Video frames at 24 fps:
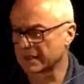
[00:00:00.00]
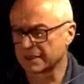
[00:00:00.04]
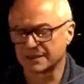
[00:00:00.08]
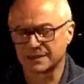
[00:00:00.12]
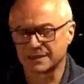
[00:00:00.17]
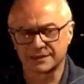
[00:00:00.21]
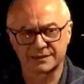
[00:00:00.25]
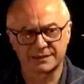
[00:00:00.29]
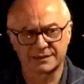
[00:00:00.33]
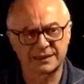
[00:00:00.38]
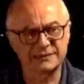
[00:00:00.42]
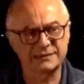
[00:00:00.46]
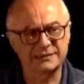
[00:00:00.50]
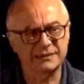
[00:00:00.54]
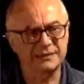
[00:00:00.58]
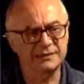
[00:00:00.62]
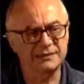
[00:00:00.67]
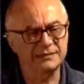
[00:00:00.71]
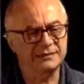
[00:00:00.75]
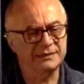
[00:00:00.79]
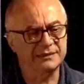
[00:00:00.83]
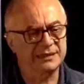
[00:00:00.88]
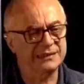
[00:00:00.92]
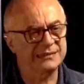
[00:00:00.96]
That is
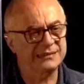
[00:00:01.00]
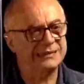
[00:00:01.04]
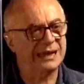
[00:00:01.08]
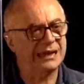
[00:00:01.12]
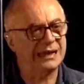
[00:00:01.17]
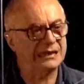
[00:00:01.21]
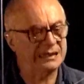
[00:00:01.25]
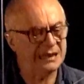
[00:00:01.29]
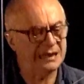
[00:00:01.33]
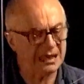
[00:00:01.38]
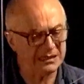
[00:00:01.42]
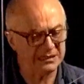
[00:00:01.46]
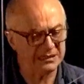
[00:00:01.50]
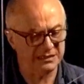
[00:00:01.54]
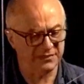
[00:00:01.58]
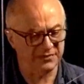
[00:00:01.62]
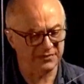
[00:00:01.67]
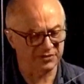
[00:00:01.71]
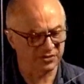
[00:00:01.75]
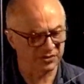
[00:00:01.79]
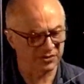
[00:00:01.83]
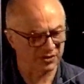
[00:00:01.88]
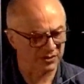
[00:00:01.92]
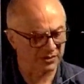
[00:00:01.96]
the dilative
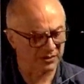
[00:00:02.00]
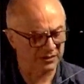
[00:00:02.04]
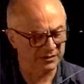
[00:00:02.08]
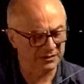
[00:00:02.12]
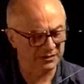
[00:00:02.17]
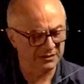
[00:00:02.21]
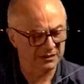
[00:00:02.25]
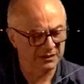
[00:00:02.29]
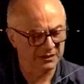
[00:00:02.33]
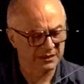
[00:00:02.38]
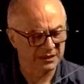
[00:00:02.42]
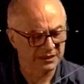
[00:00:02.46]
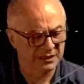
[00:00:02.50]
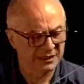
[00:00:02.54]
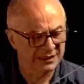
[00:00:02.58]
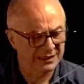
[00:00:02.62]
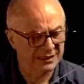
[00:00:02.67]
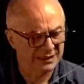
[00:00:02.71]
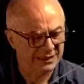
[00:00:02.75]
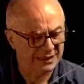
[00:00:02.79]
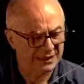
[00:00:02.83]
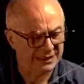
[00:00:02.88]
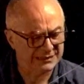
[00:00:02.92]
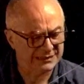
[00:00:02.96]
soil,
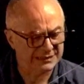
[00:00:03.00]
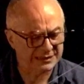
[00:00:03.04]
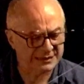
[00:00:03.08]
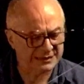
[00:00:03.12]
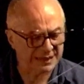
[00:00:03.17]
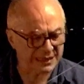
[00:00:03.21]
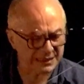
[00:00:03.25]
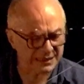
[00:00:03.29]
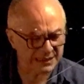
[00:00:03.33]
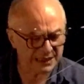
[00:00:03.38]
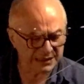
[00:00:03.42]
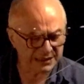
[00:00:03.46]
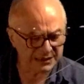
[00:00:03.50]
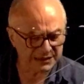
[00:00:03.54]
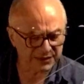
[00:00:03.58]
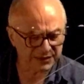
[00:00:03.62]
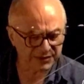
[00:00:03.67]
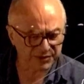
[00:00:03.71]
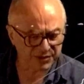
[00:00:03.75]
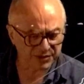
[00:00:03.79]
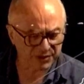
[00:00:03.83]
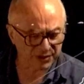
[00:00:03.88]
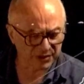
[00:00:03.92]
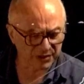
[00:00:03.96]
and the dilative
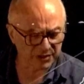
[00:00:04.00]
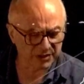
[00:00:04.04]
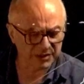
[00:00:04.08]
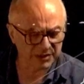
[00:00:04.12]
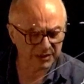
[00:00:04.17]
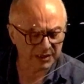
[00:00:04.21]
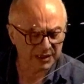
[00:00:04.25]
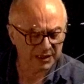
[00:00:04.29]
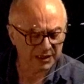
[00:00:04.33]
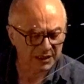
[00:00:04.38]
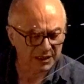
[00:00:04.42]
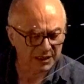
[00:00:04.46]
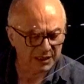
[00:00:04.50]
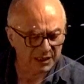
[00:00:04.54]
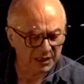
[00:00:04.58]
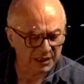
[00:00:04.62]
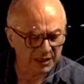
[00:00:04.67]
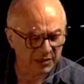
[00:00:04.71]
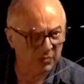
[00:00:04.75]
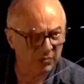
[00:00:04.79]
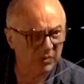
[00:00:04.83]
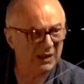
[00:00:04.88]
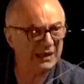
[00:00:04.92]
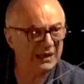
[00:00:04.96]
soil
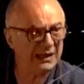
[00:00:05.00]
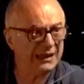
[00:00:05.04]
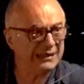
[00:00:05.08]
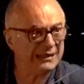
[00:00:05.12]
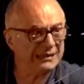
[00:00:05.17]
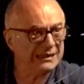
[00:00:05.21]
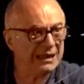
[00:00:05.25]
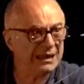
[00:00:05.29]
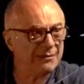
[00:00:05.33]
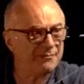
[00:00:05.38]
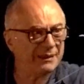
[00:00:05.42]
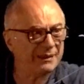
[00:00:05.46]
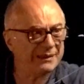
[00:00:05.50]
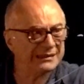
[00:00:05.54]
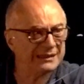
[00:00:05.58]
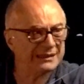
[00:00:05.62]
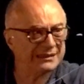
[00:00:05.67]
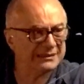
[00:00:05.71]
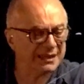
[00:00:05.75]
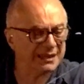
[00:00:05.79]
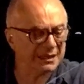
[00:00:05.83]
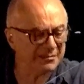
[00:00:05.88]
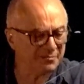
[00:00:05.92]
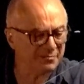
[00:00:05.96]
will end up at the
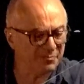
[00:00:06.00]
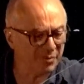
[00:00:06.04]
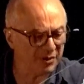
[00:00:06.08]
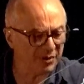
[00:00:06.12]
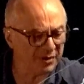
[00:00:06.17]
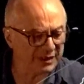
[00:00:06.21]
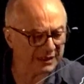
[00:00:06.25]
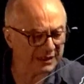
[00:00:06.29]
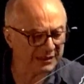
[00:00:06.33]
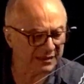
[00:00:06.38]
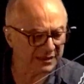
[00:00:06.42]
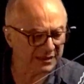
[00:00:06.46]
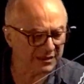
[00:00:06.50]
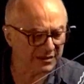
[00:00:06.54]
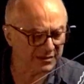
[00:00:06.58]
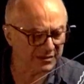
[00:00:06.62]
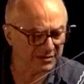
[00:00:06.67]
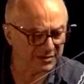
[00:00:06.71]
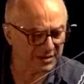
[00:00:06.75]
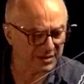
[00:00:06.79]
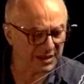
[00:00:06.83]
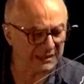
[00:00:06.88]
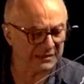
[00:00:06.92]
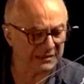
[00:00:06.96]
same point as the
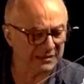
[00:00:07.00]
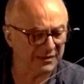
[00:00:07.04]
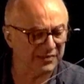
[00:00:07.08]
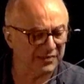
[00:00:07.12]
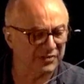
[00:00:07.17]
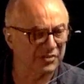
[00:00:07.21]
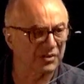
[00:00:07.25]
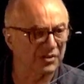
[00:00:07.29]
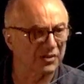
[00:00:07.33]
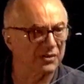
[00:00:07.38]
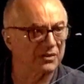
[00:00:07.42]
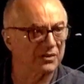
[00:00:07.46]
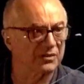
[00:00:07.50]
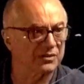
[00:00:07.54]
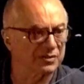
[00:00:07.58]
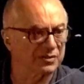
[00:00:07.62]
contractive soil.